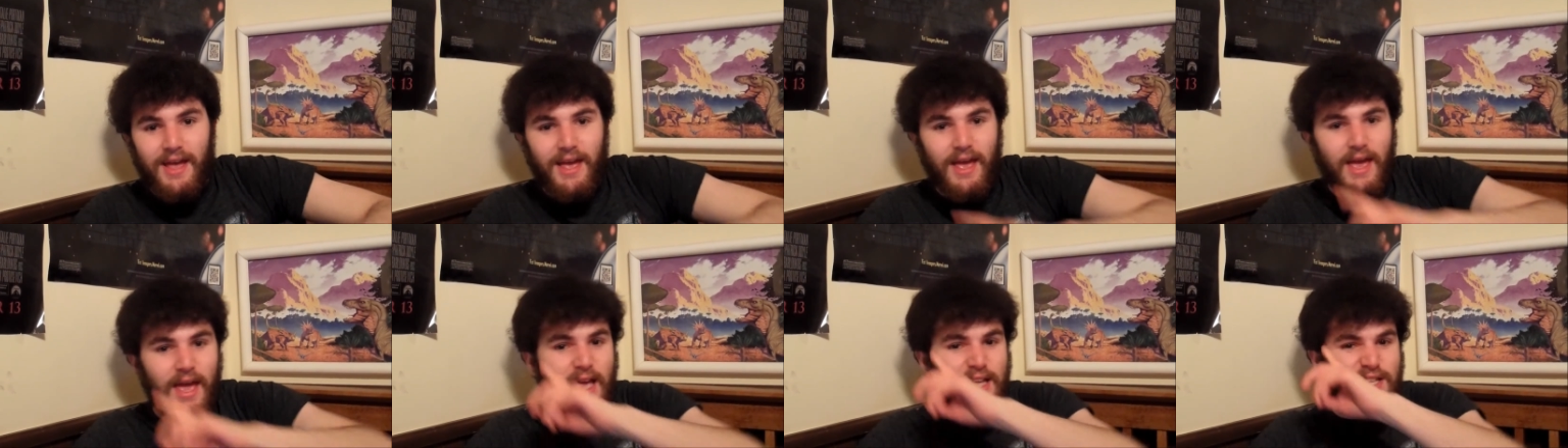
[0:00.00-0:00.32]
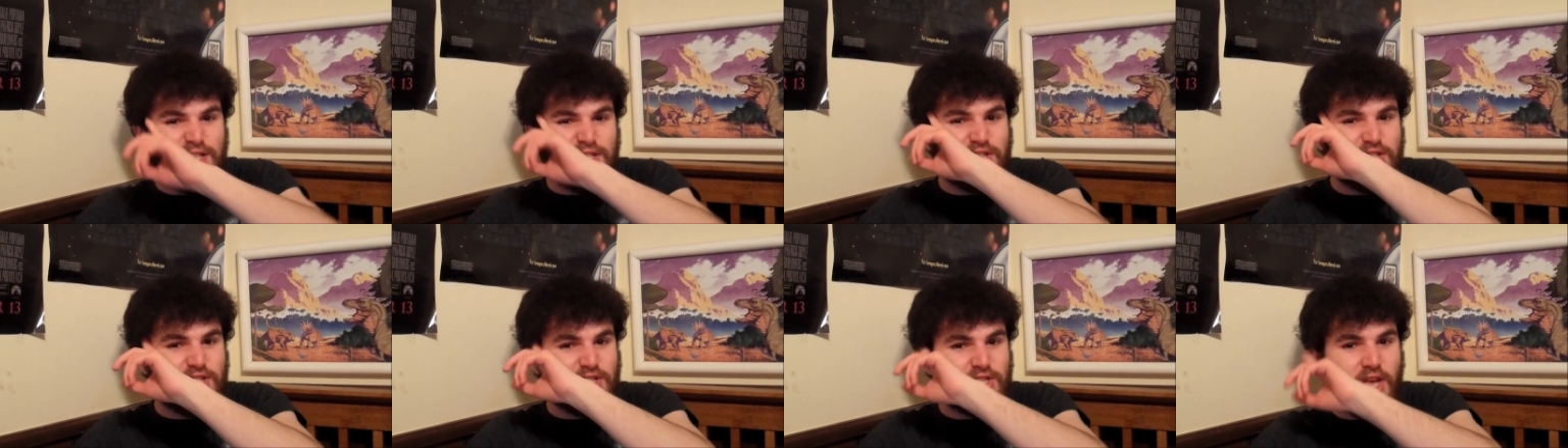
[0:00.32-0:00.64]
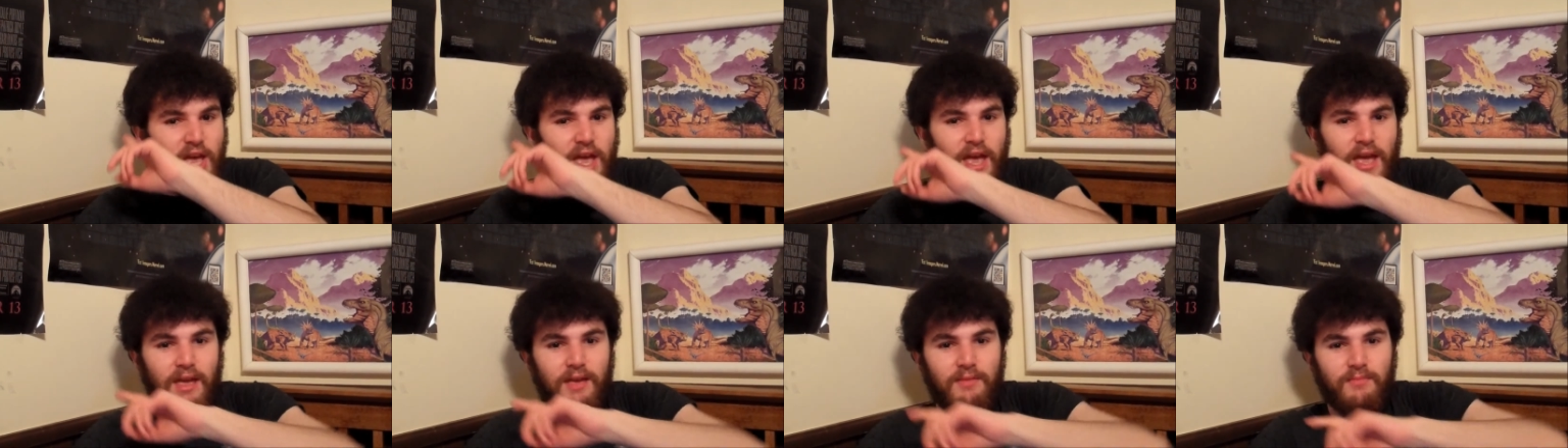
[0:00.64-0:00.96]
It's the
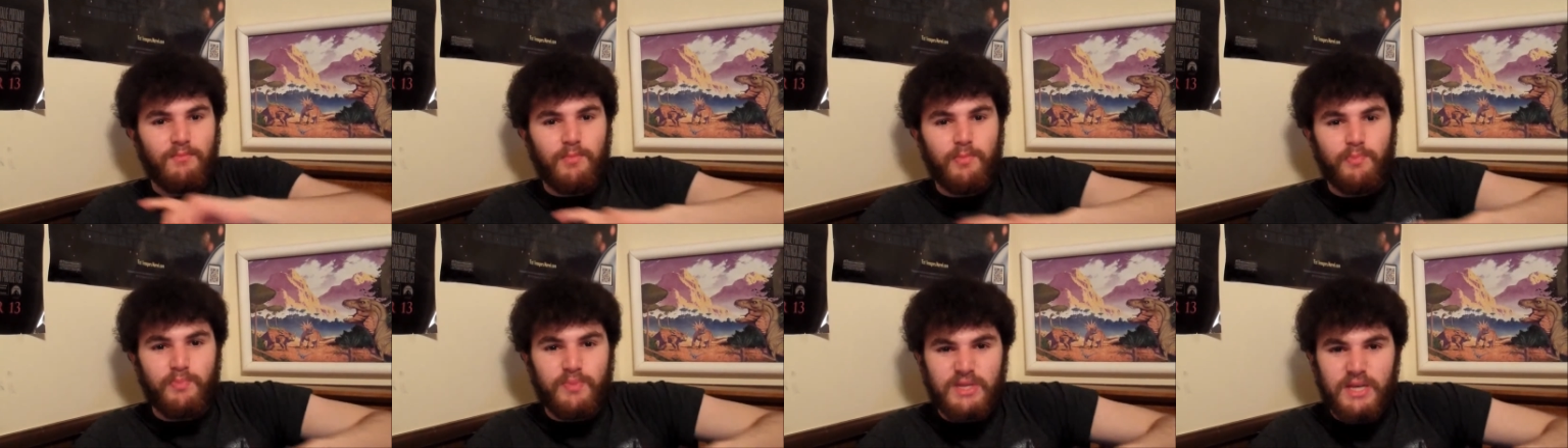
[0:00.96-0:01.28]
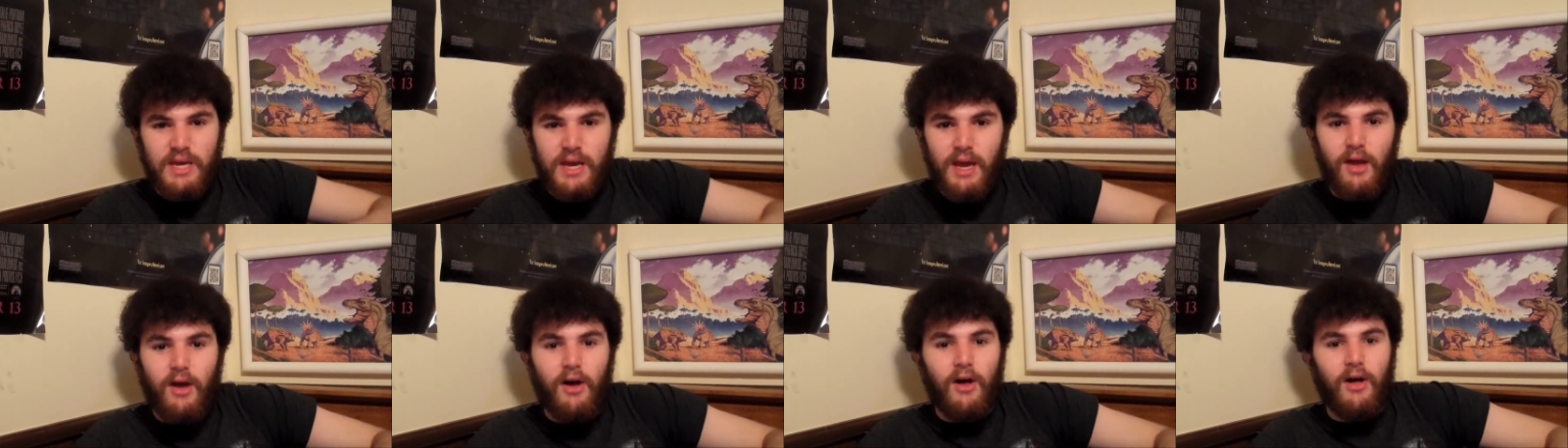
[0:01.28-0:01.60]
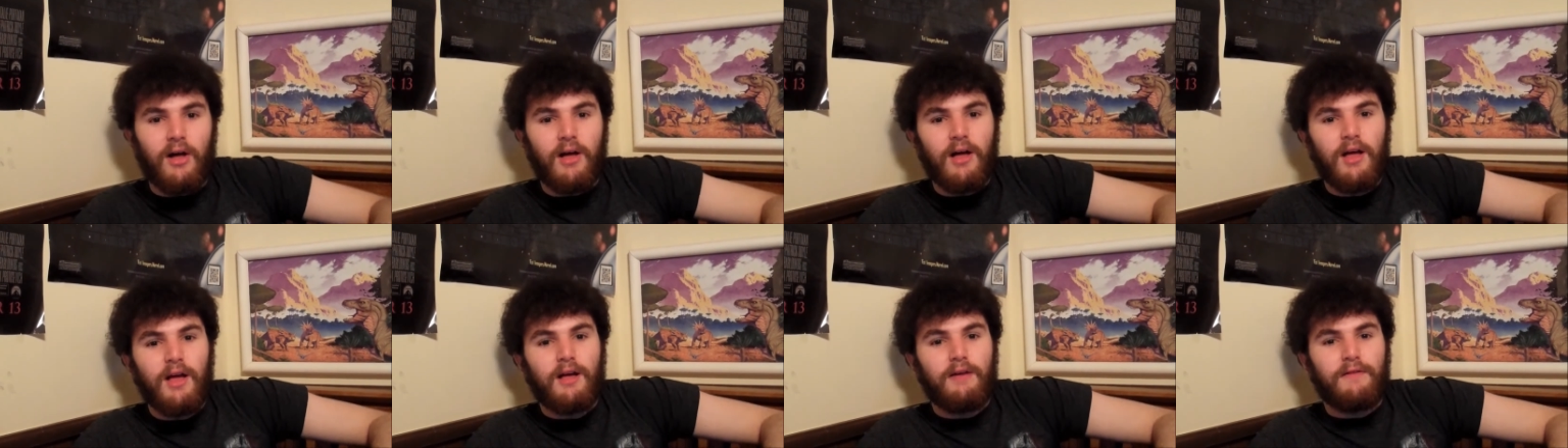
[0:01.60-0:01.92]
same
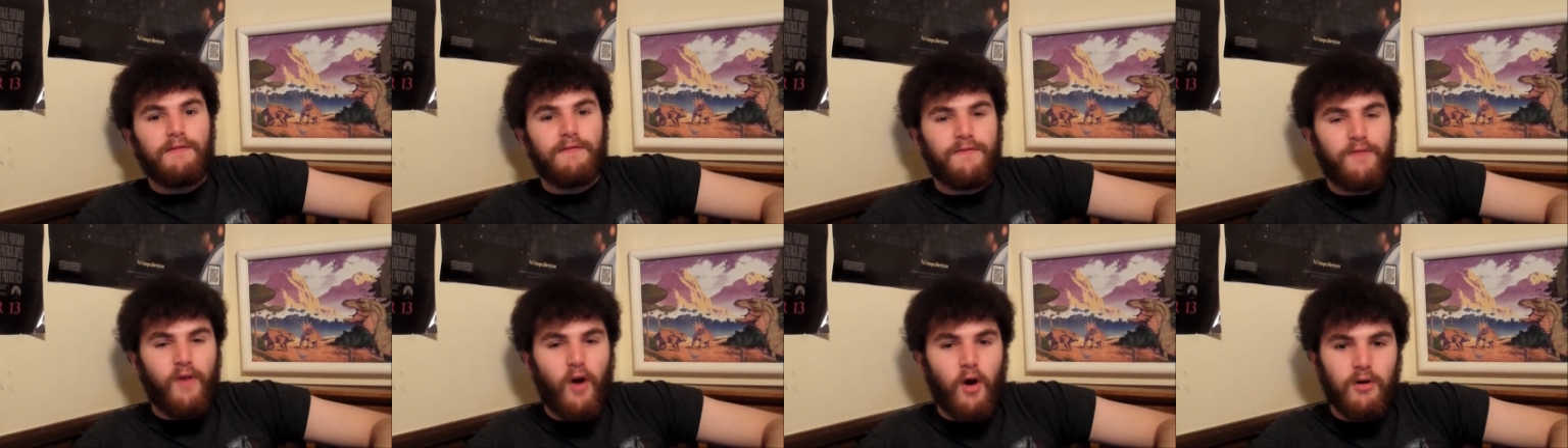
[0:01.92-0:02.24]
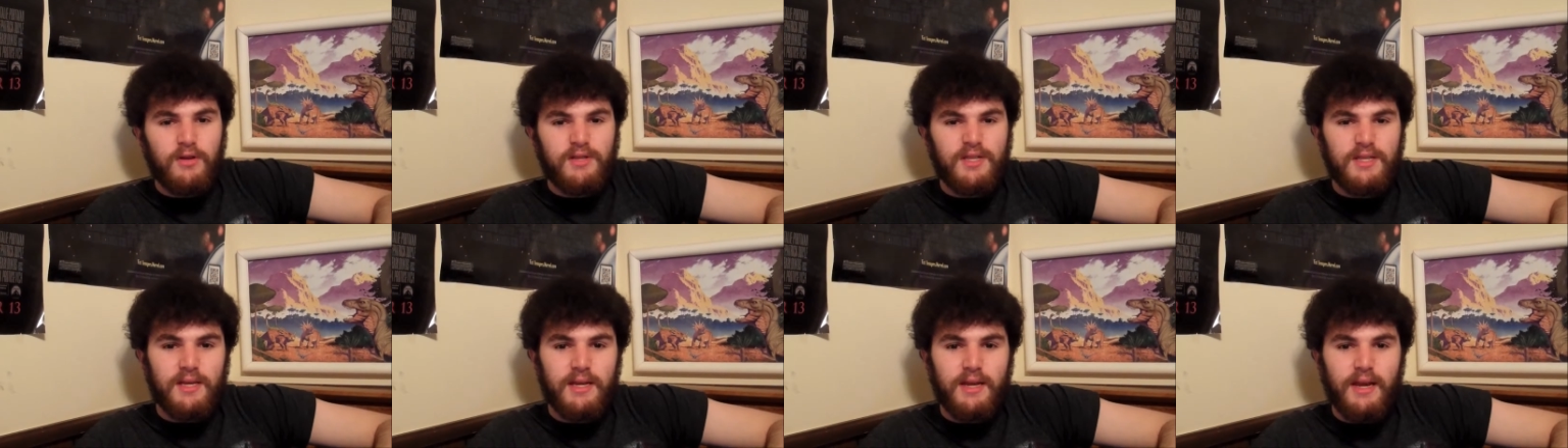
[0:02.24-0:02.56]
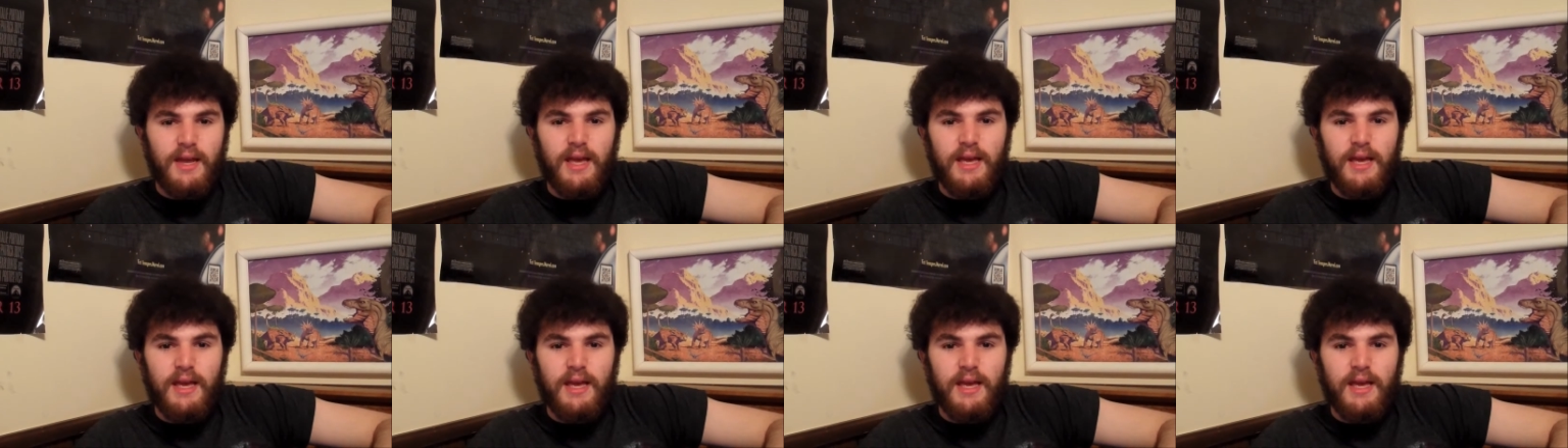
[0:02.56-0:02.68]
deal. Frozen